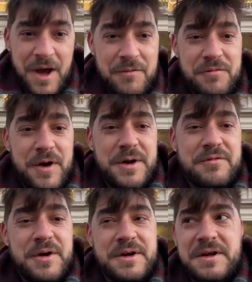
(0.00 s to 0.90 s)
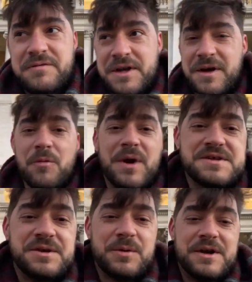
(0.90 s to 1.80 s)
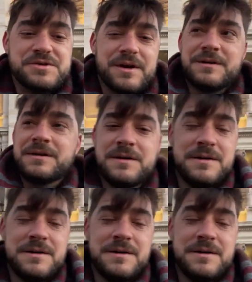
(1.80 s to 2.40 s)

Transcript: Have a very, very good evening. I'll pass you to Angela.